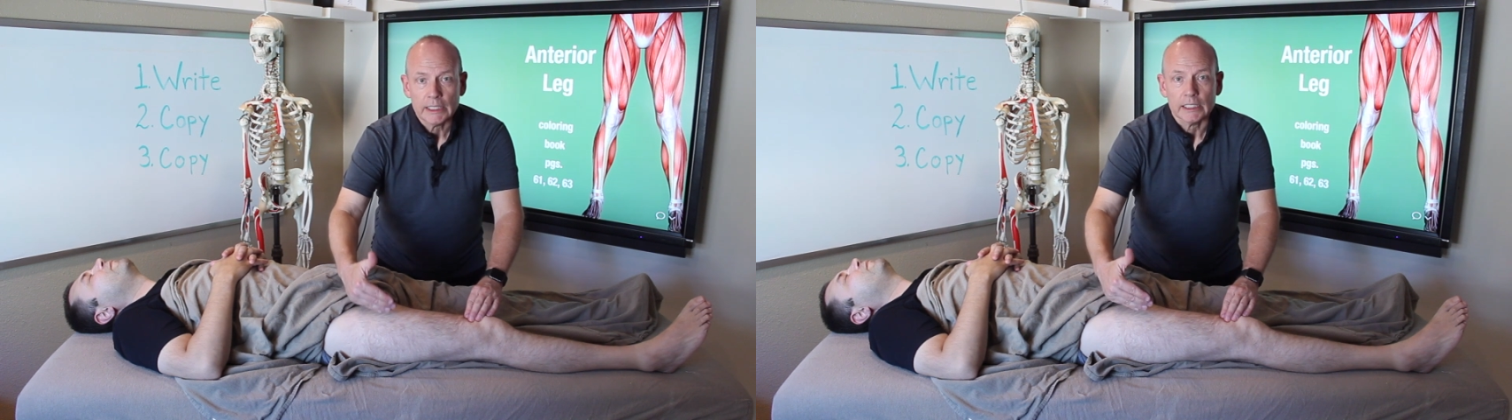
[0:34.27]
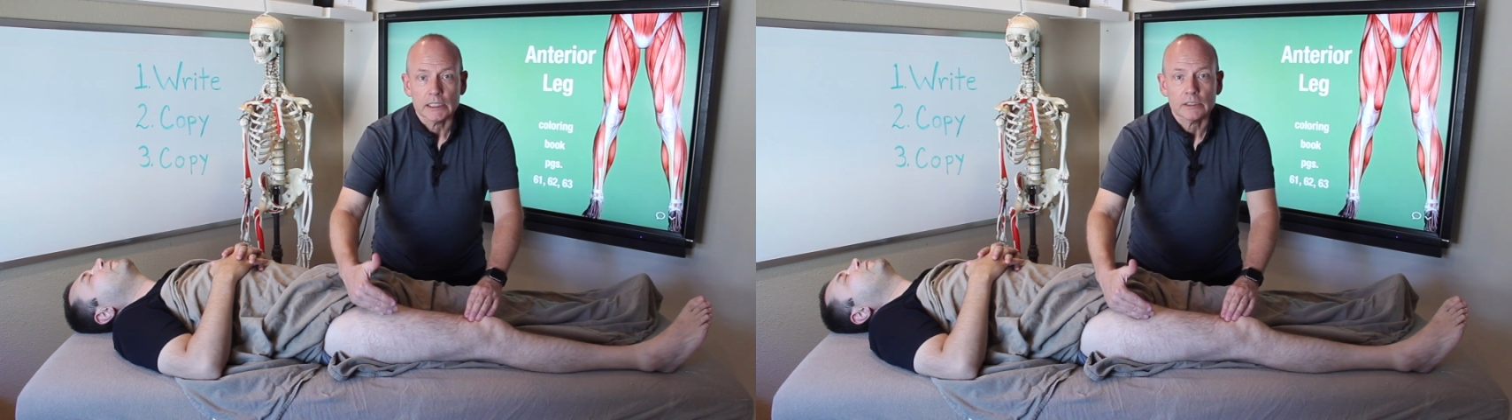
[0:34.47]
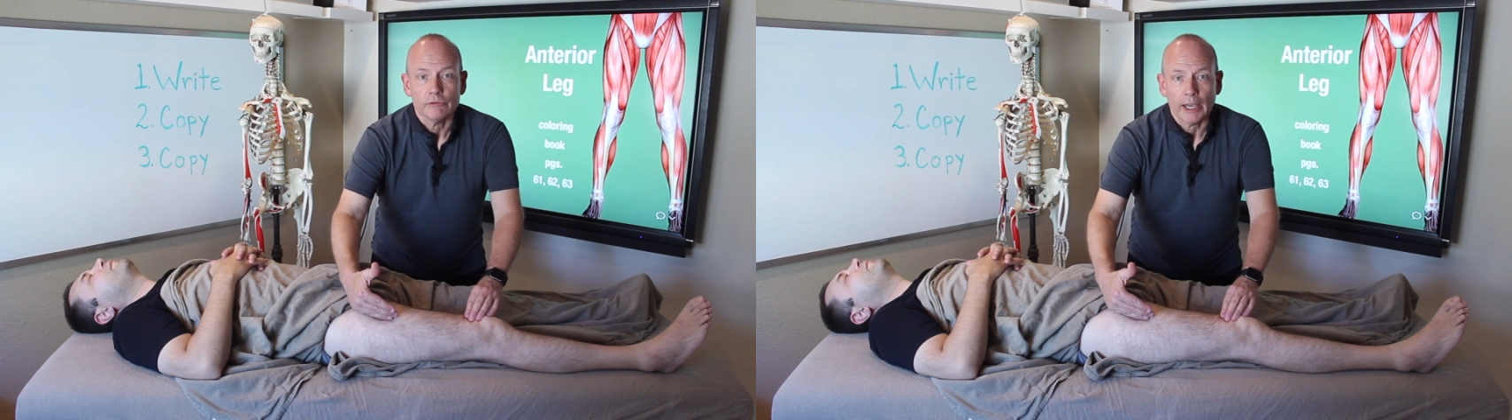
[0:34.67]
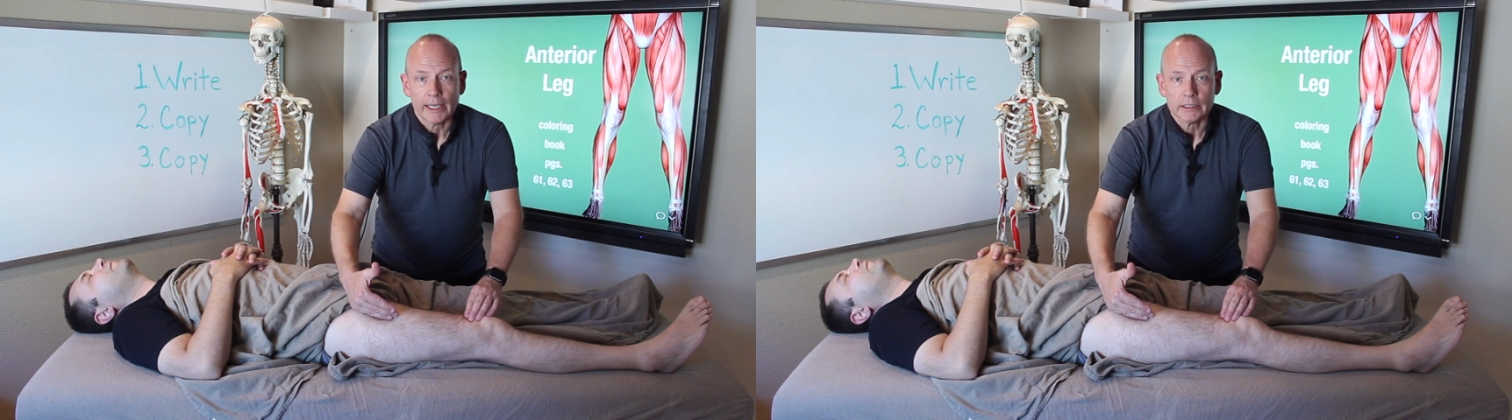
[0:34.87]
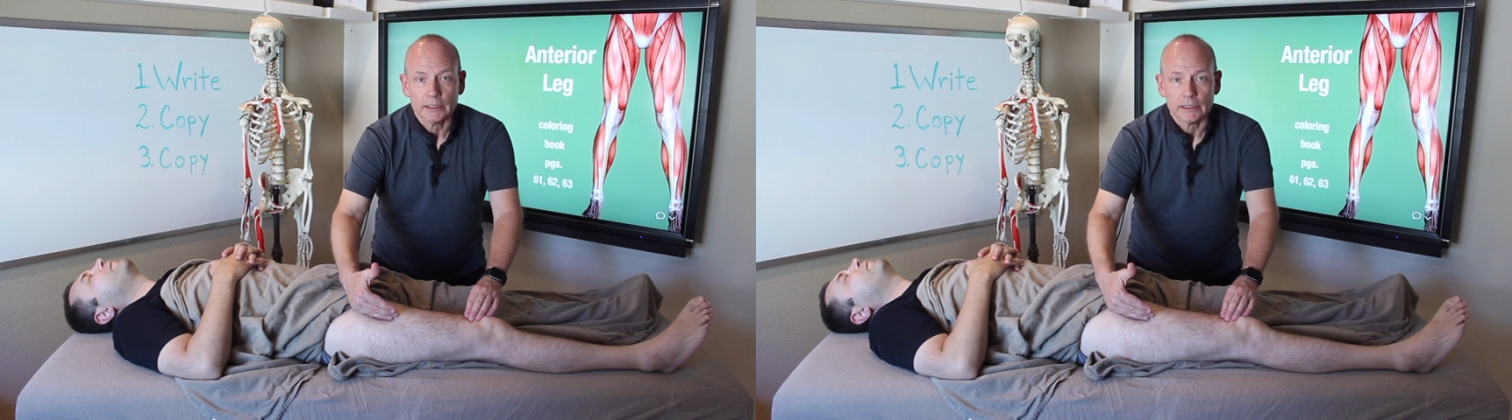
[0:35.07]
is
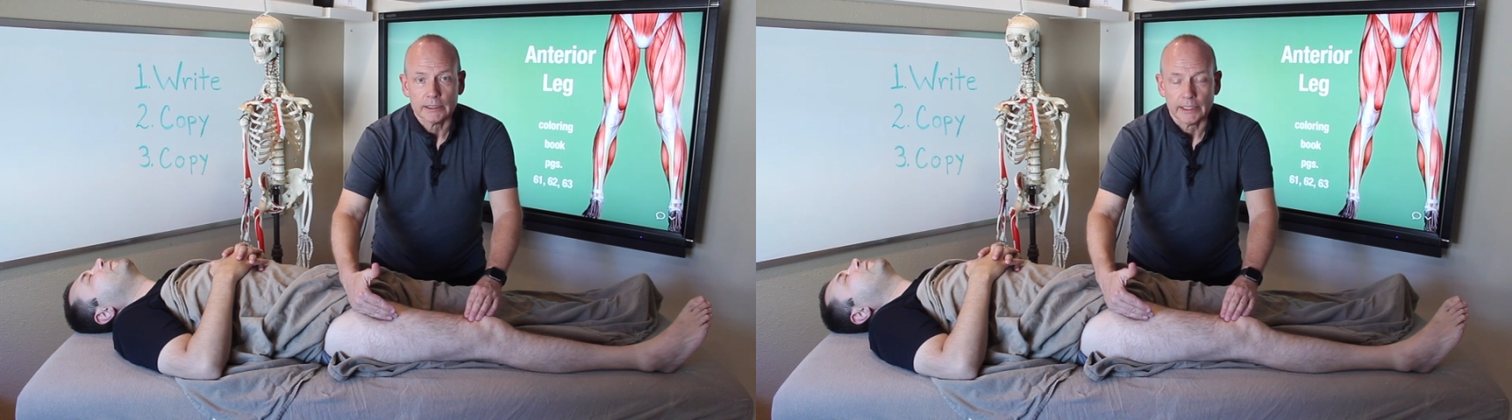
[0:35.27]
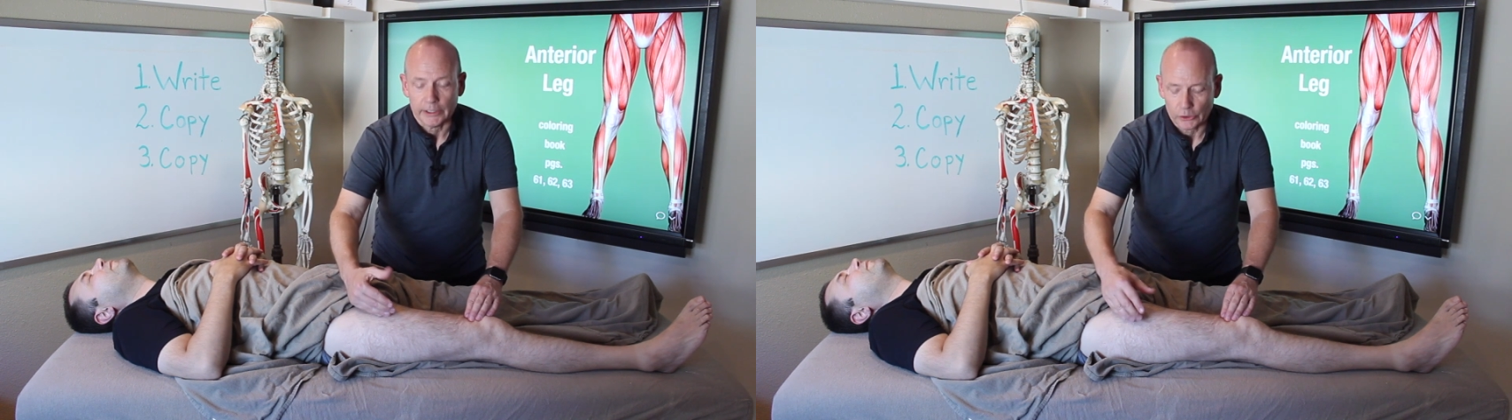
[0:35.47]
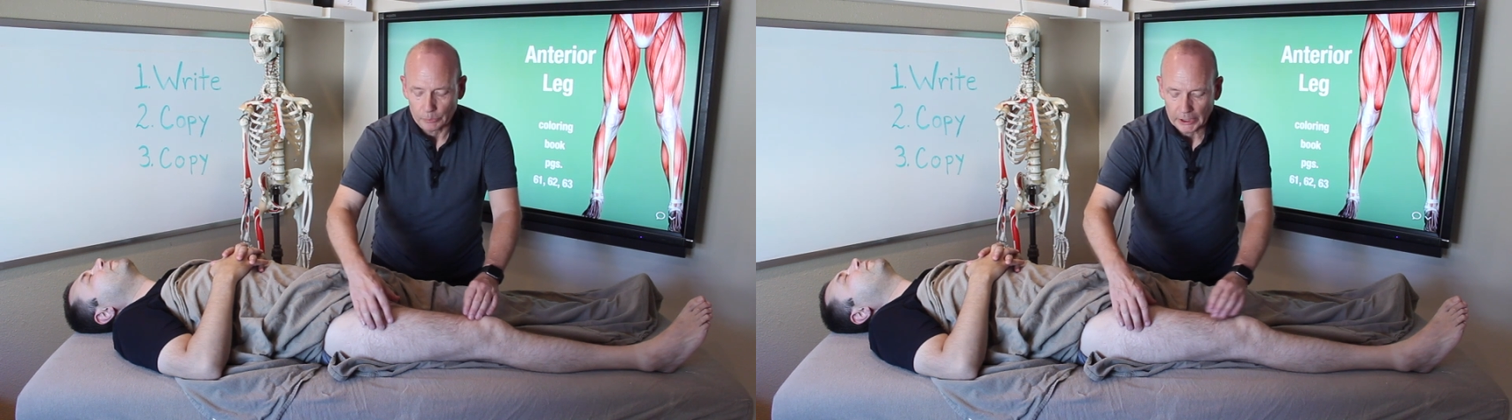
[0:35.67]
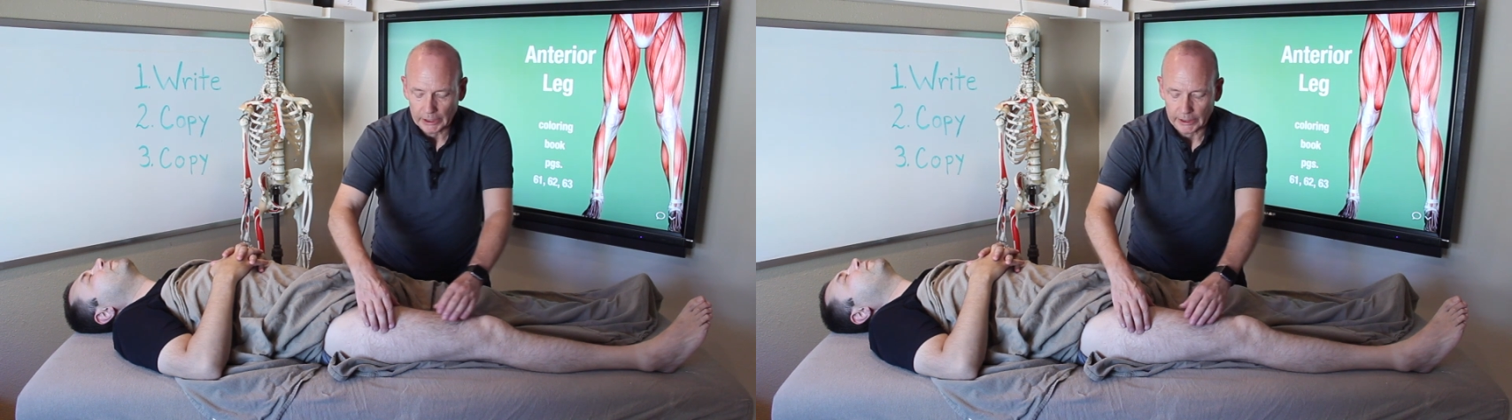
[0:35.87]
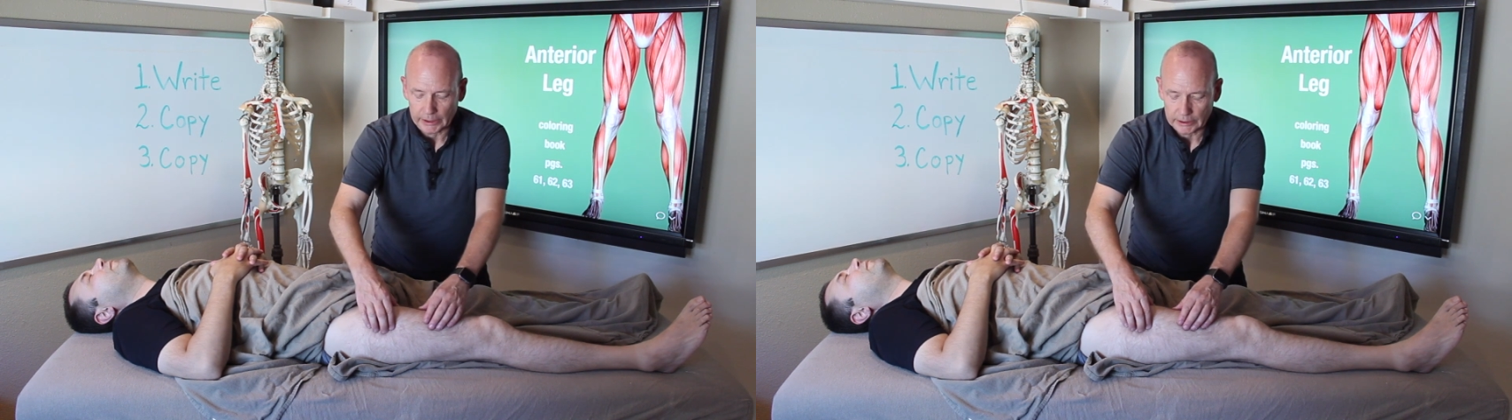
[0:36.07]
vastus
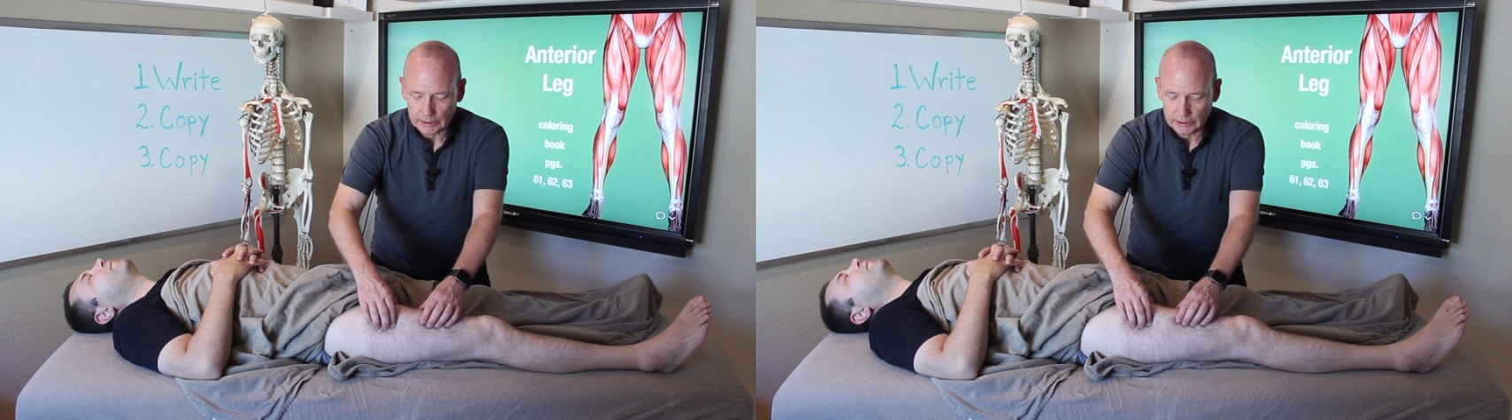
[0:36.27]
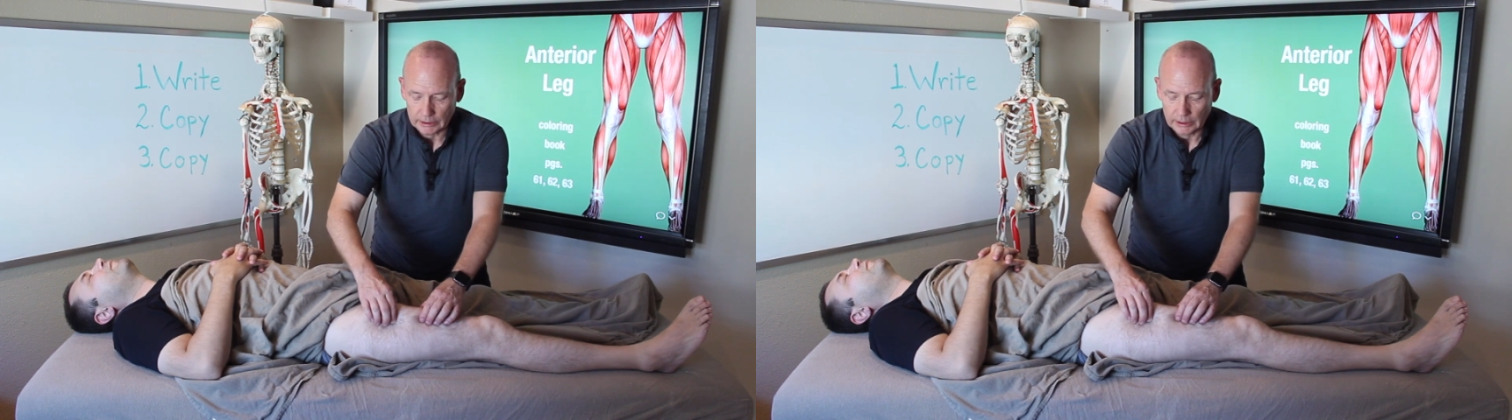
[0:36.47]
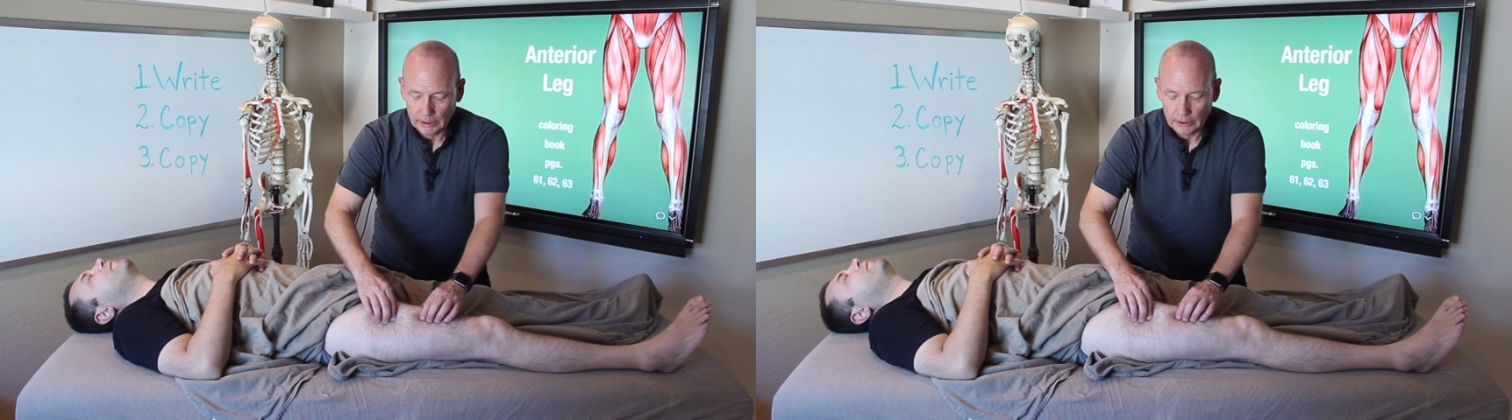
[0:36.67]
intermedius.